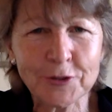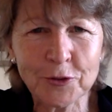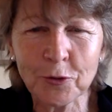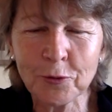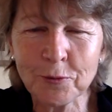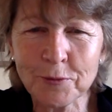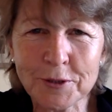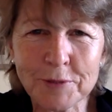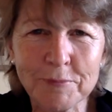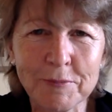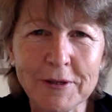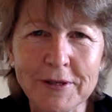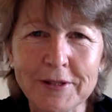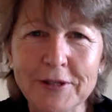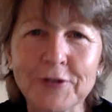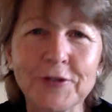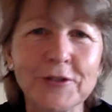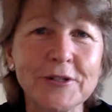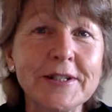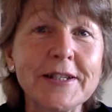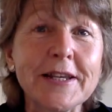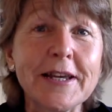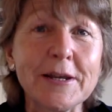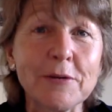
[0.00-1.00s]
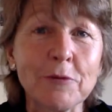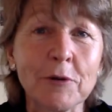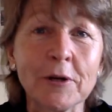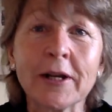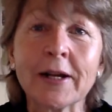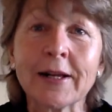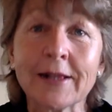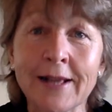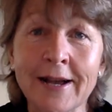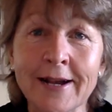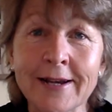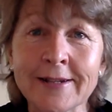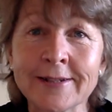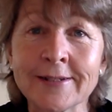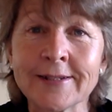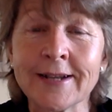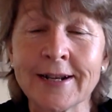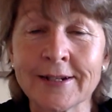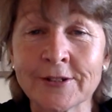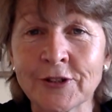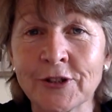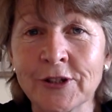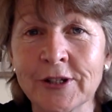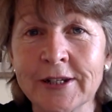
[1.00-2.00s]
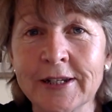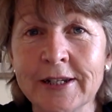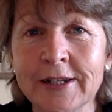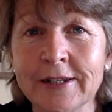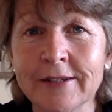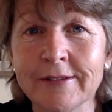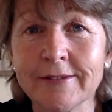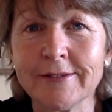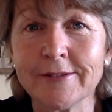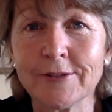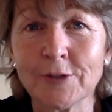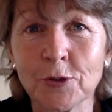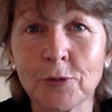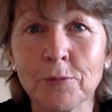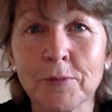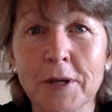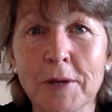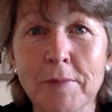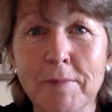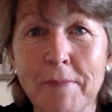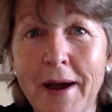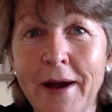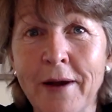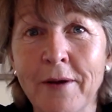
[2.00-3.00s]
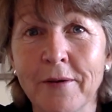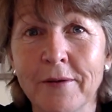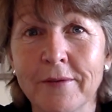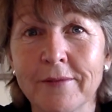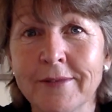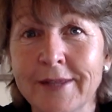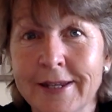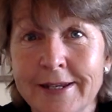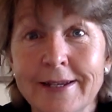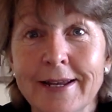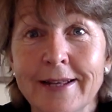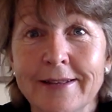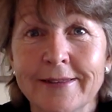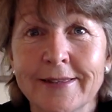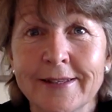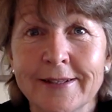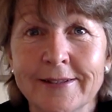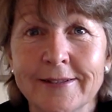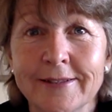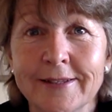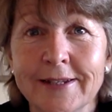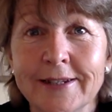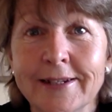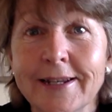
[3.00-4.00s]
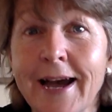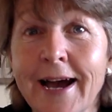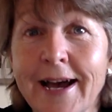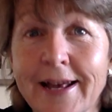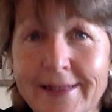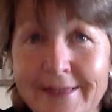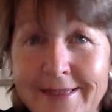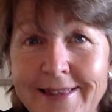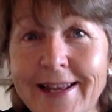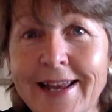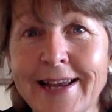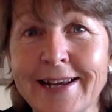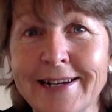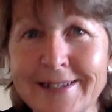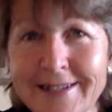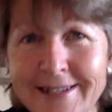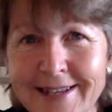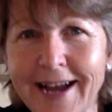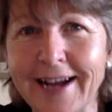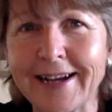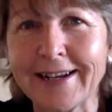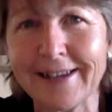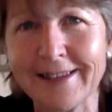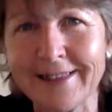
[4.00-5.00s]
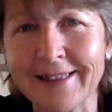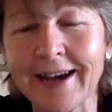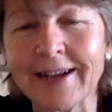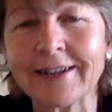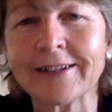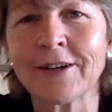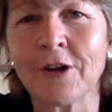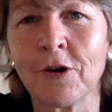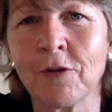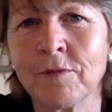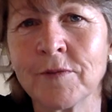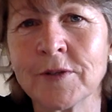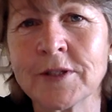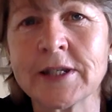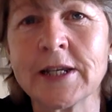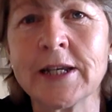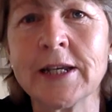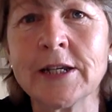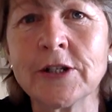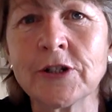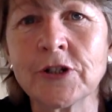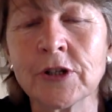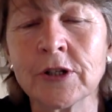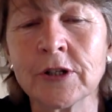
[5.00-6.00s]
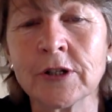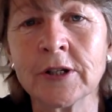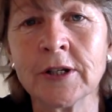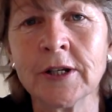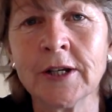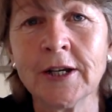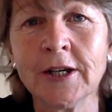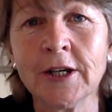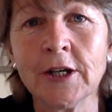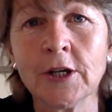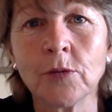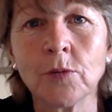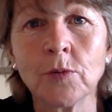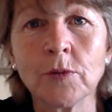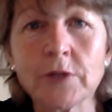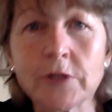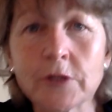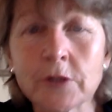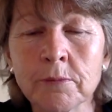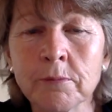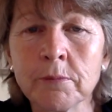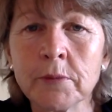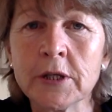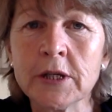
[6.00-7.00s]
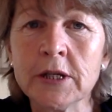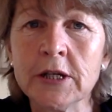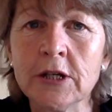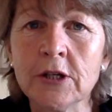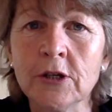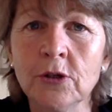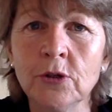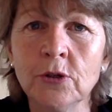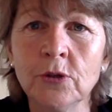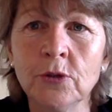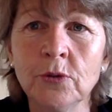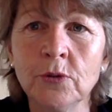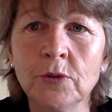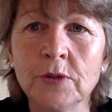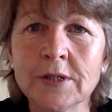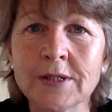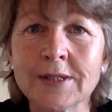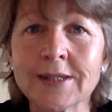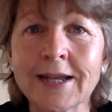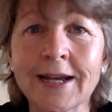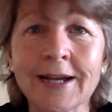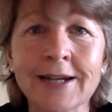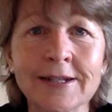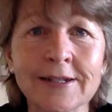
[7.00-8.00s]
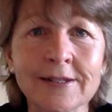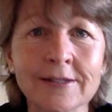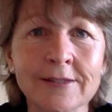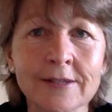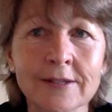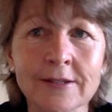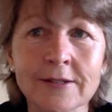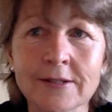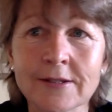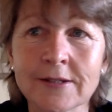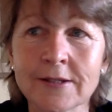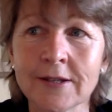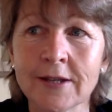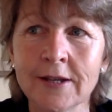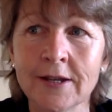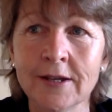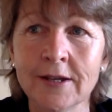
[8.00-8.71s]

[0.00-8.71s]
home to me the other day when a client actually told me about that they'd had exactly that conversation with somebody who decided that